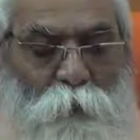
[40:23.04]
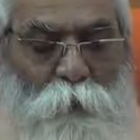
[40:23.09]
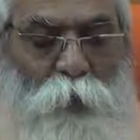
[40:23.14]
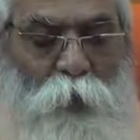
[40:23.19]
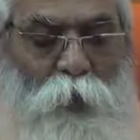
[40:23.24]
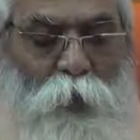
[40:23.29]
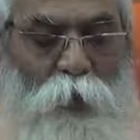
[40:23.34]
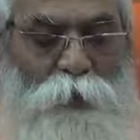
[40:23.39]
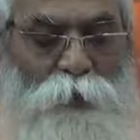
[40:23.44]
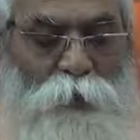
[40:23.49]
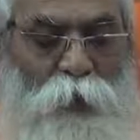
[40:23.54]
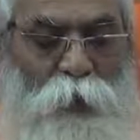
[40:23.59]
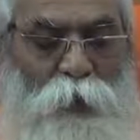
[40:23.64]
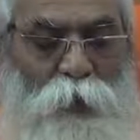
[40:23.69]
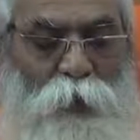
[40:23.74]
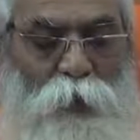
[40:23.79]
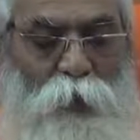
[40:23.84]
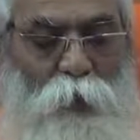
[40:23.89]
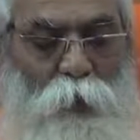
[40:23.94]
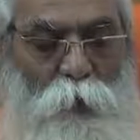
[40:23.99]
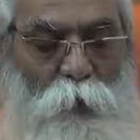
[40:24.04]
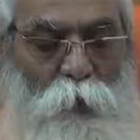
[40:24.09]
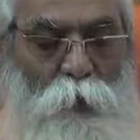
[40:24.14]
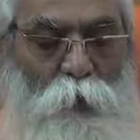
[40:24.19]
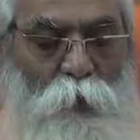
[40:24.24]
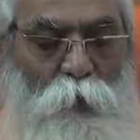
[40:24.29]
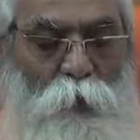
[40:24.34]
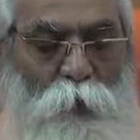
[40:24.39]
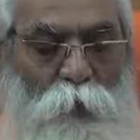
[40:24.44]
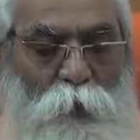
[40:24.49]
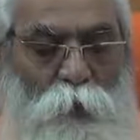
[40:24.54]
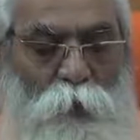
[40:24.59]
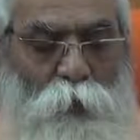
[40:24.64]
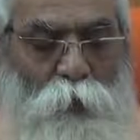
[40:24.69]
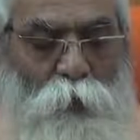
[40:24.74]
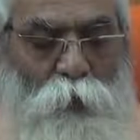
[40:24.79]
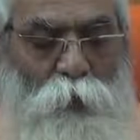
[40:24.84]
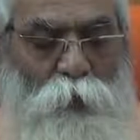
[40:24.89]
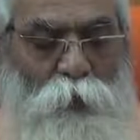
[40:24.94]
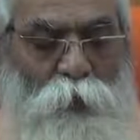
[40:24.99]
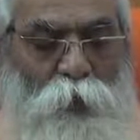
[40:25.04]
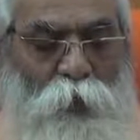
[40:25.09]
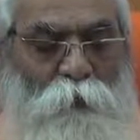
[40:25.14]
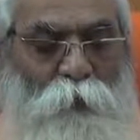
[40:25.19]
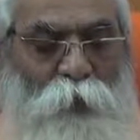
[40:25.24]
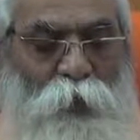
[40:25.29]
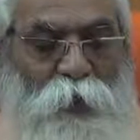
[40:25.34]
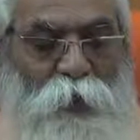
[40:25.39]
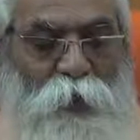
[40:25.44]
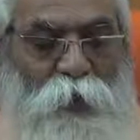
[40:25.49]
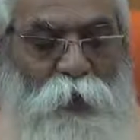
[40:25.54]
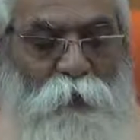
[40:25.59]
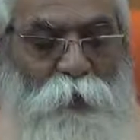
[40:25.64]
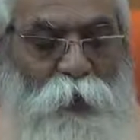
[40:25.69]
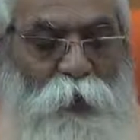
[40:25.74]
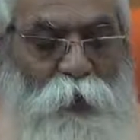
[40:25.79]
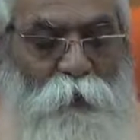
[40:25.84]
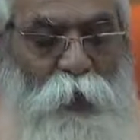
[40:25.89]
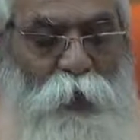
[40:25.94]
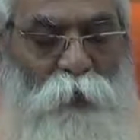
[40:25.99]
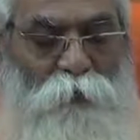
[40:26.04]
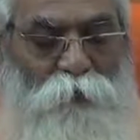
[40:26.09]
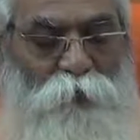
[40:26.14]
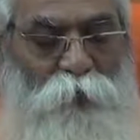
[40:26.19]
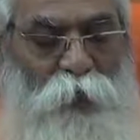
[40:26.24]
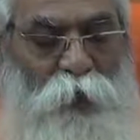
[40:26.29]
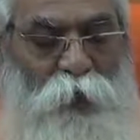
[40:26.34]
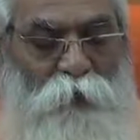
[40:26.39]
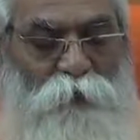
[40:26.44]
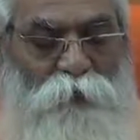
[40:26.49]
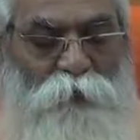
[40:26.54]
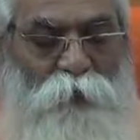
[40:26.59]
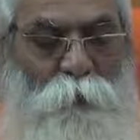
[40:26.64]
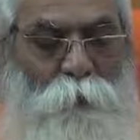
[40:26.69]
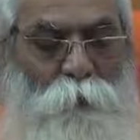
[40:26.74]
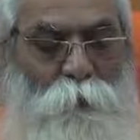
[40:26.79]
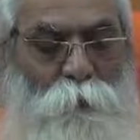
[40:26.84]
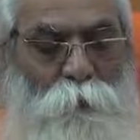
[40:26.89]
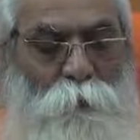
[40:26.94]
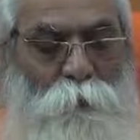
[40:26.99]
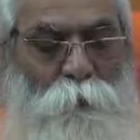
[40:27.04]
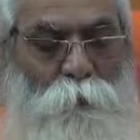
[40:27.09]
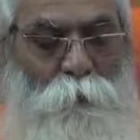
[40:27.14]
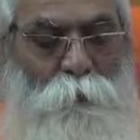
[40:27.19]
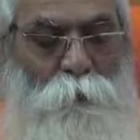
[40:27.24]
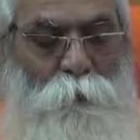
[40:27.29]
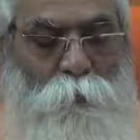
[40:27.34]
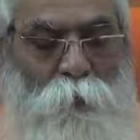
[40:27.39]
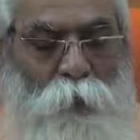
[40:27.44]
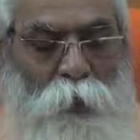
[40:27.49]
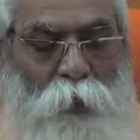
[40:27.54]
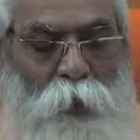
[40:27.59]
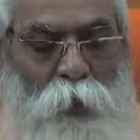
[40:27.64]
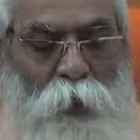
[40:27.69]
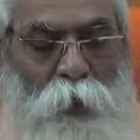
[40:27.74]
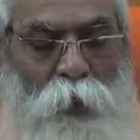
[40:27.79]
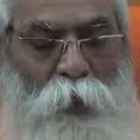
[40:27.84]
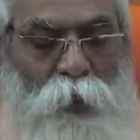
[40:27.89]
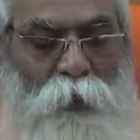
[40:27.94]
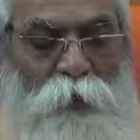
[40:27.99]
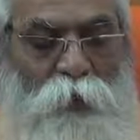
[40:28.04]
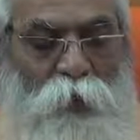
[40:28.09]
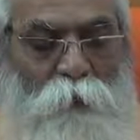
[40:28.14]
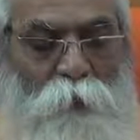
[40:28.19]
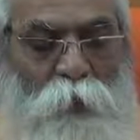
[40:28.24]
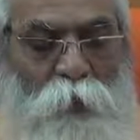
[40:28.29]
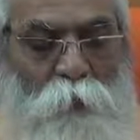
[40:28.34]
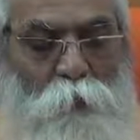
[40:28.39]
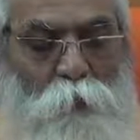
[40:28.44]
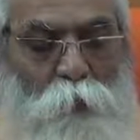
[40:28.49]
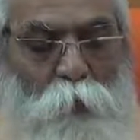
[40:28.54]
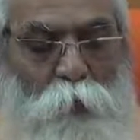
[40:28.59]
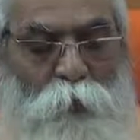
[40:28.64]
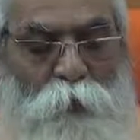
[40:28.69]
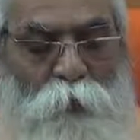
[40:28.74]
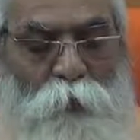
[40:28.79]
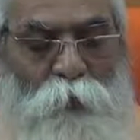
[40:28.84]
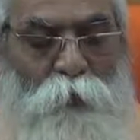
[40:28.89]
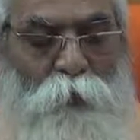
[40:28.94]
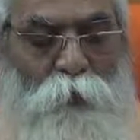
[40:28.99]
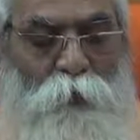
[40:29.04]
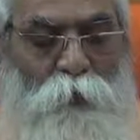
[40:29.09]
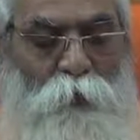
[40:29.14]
Because I know they will come in my friendship and they will put